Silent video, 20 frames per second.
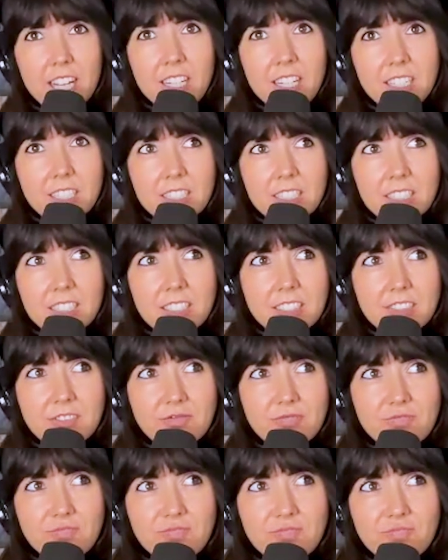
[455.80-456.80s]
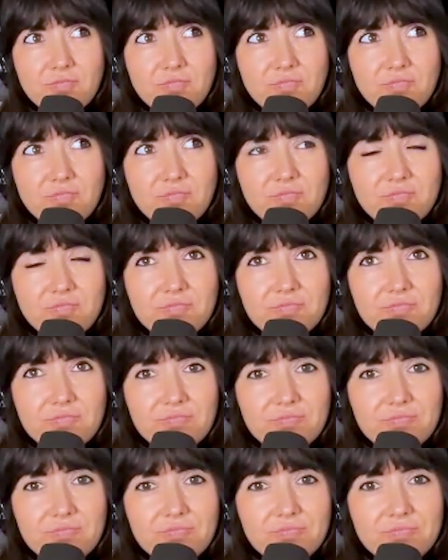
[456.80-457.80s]
can use it for Christmas
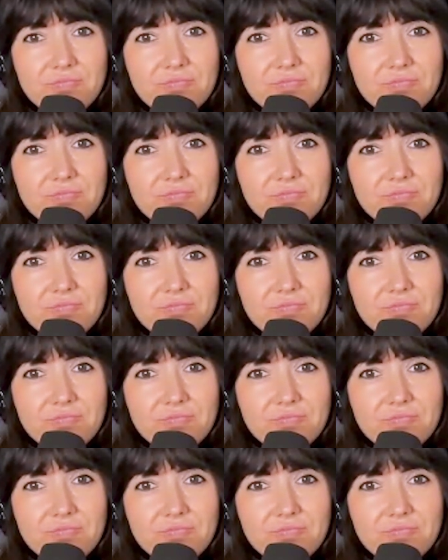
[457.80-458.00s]
dinner chit